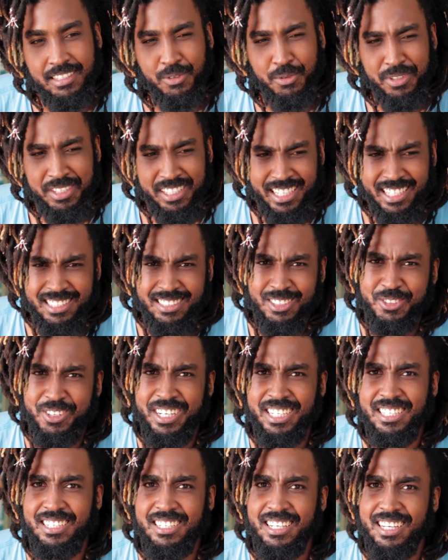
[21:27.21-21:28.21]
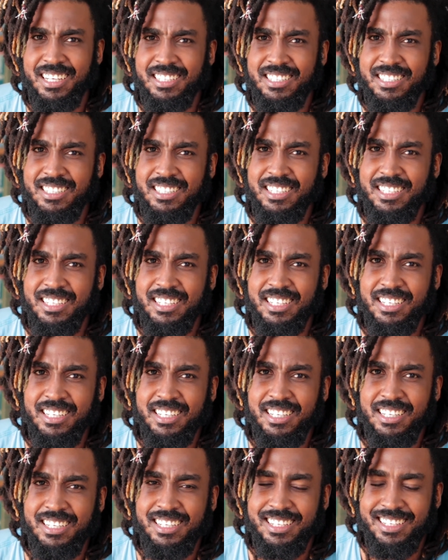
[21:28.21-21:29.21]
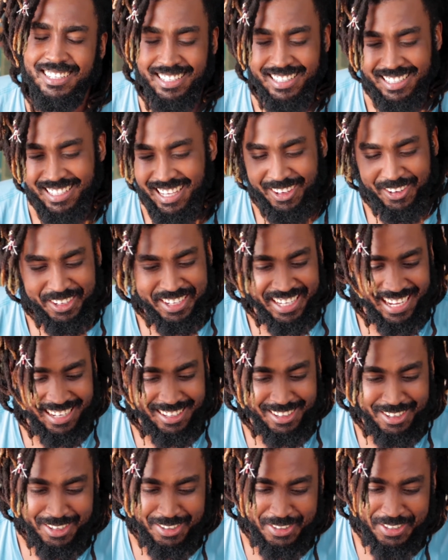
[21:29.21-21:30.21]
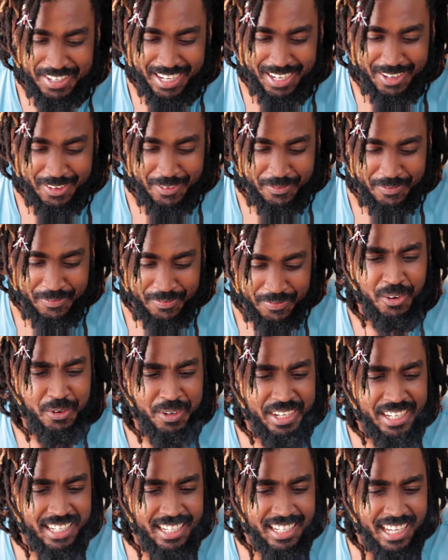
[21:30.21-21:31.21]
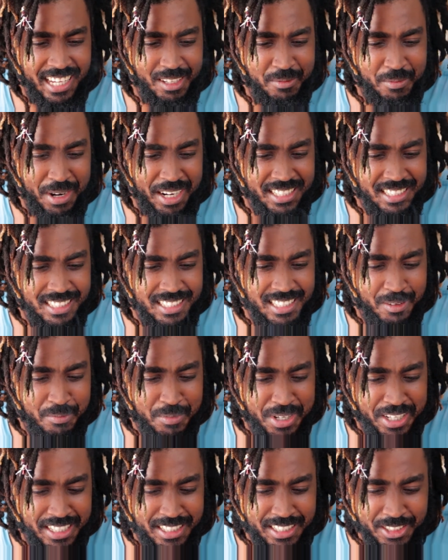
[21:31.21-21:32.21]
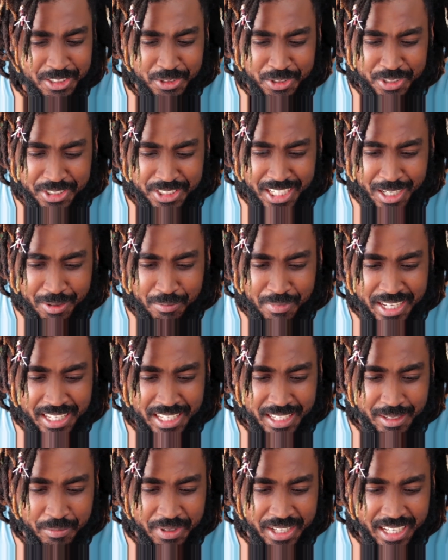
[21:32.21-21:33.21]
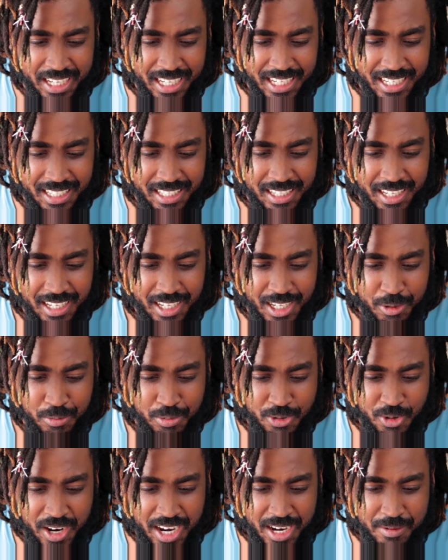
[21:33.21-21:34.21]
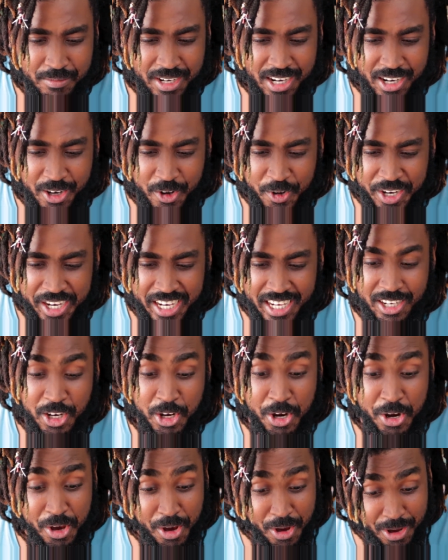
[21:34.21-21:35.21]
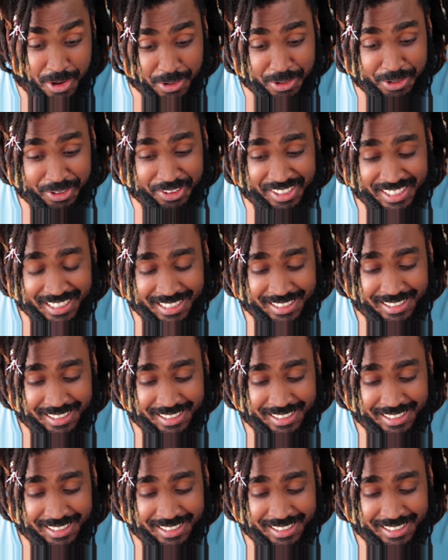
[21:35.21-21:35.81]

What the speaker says: Well, get a Reddit, then. Yeah, okay. I'm not going to do that. Wait, did anybody send me an intro? Check my email. Primary. No.